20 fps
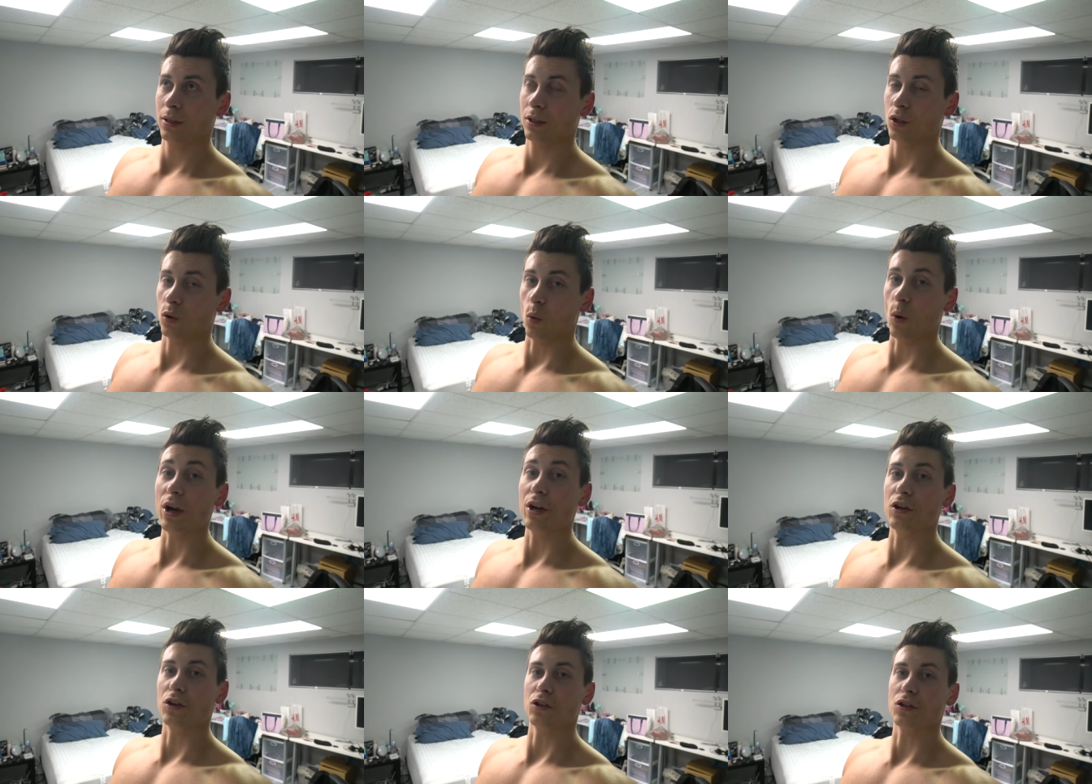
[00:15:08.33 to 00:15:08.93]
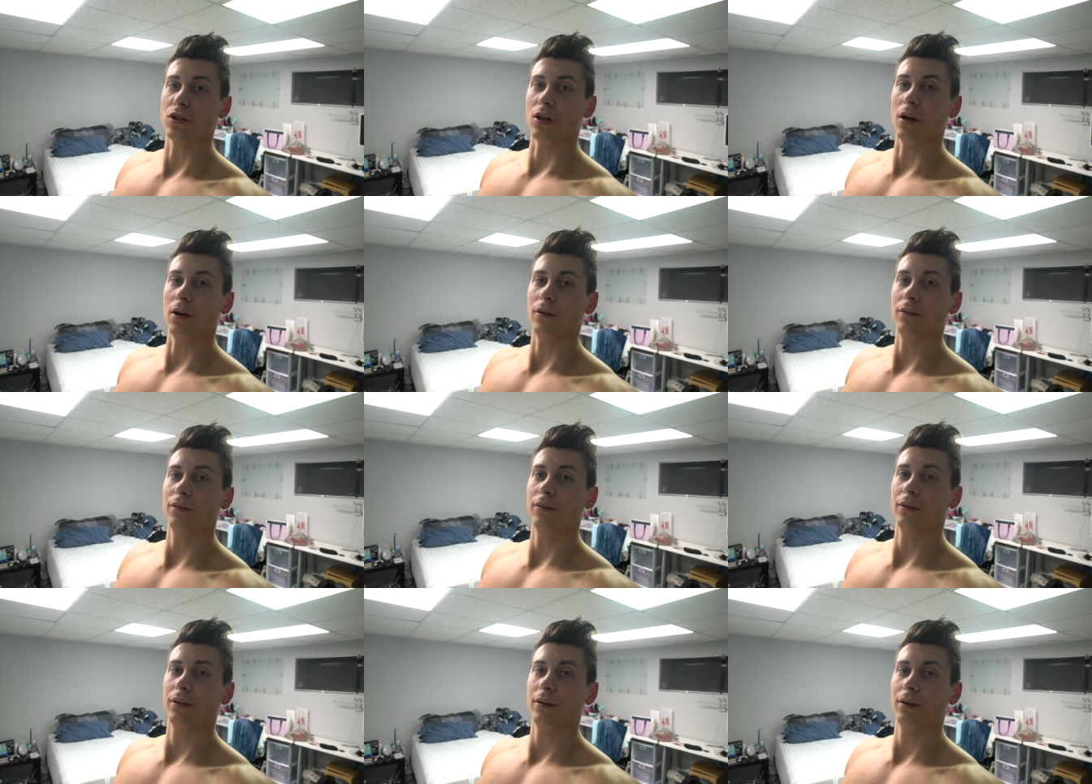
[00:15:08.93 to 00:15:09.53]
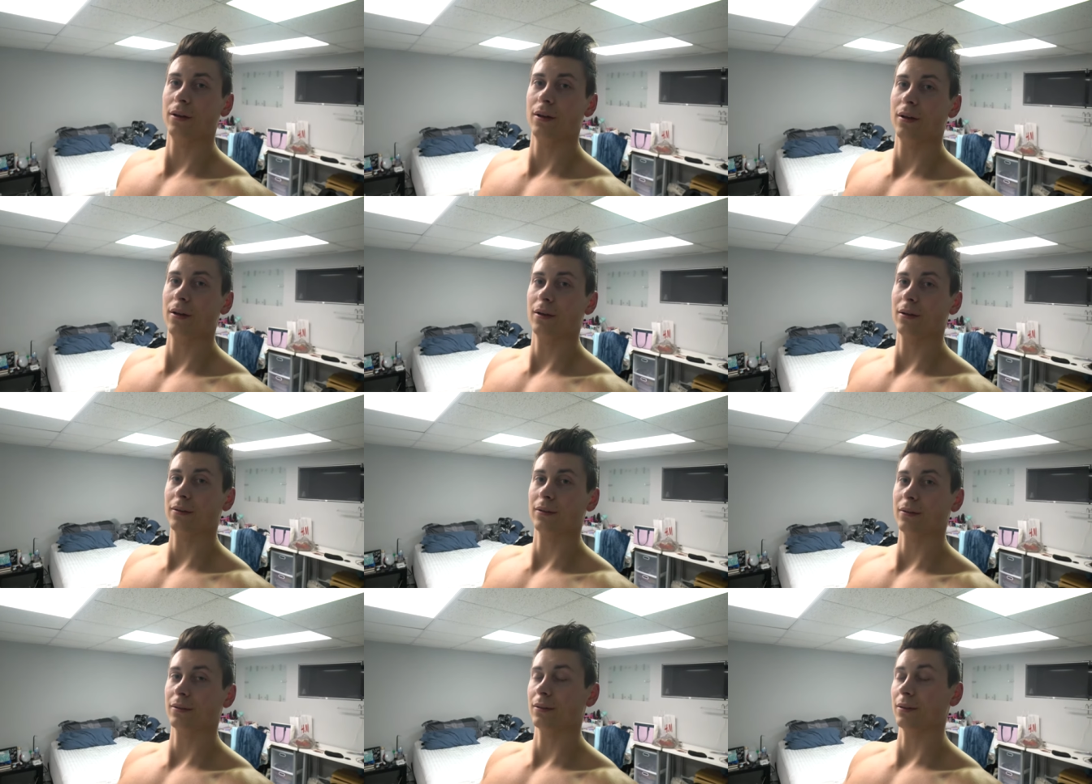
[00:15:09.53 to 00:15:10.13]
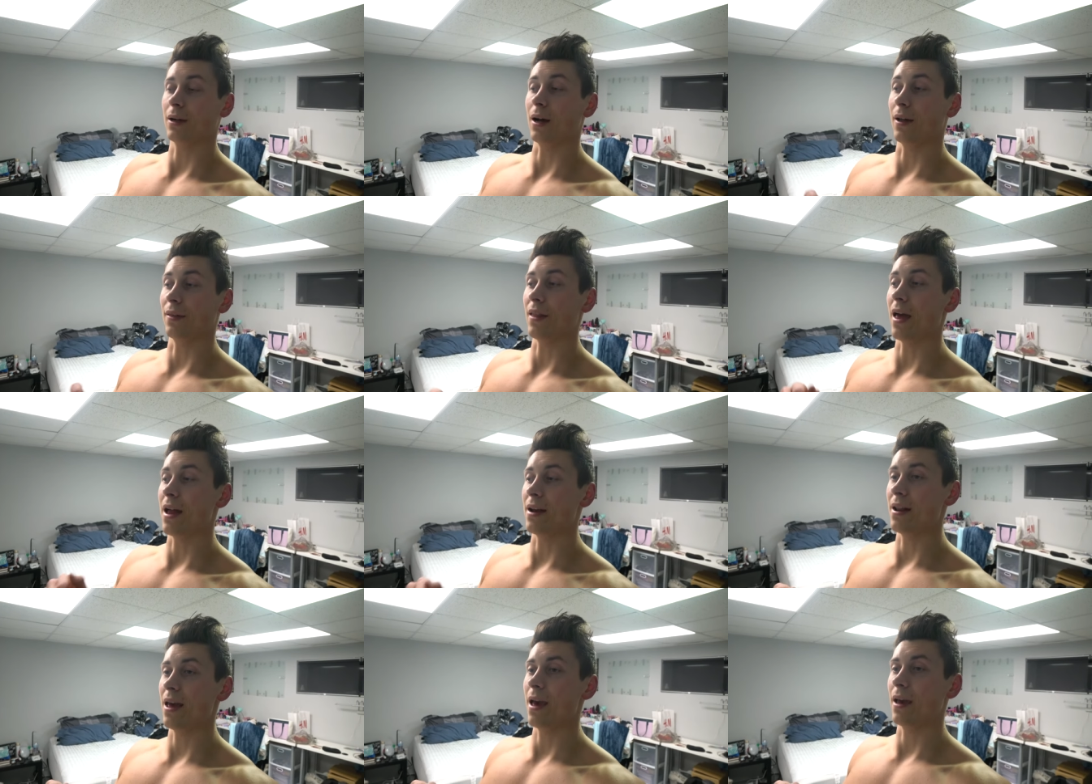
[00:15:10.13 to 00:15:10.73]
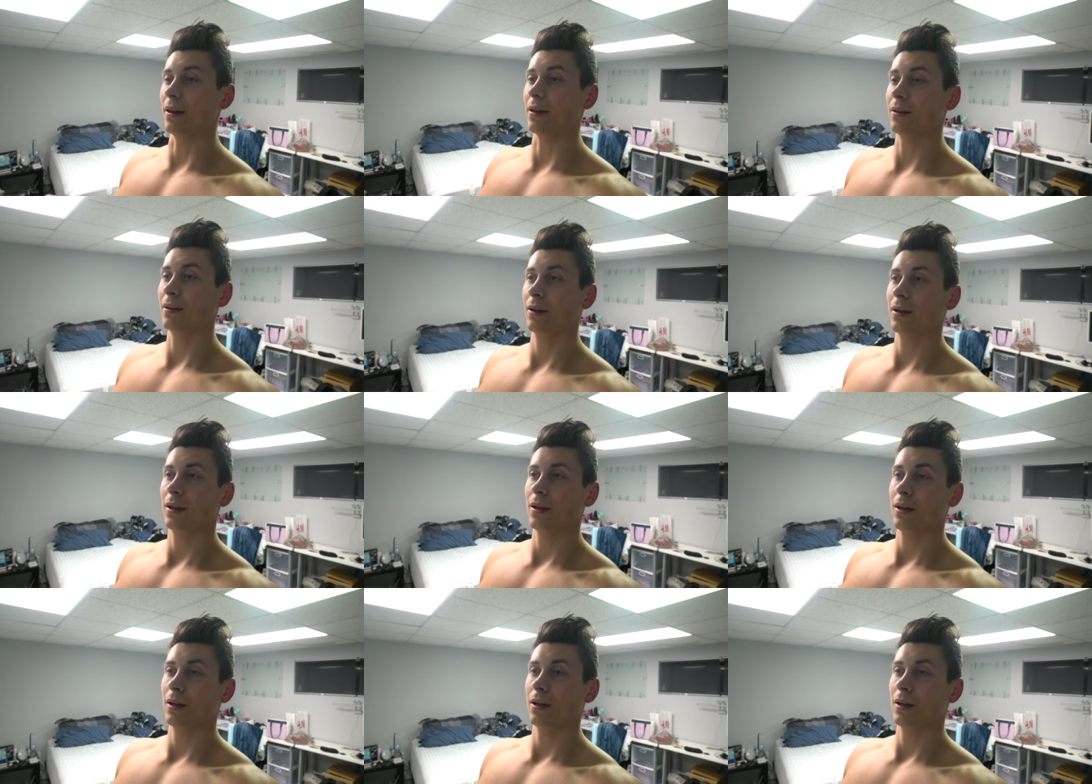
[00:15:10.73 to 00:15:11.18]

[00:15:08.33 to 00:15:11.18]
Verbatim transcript: to weigh yourself, on that day,